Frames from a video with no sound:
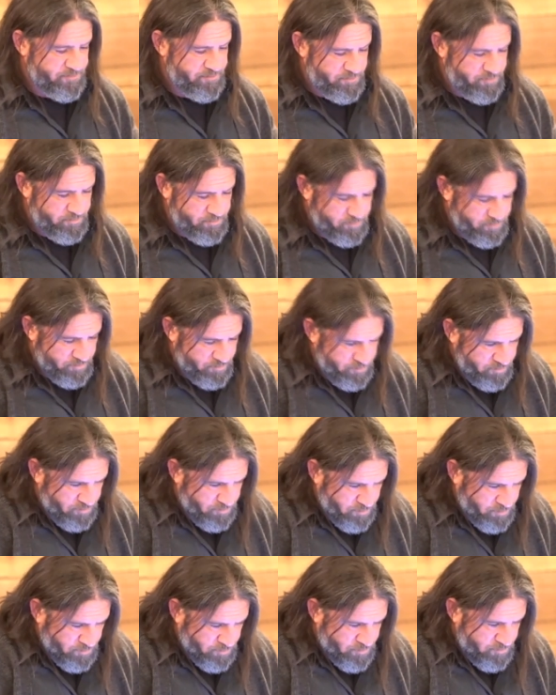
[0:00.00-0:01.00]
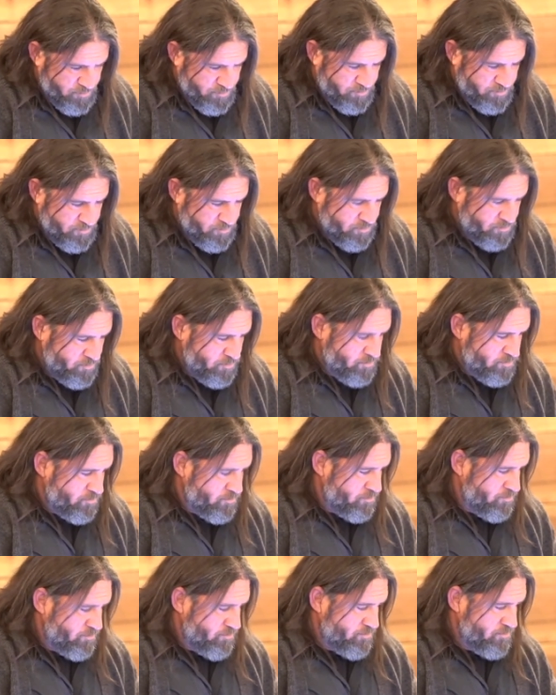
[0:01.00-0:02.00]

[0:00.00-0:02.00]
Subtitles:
Nothing is said.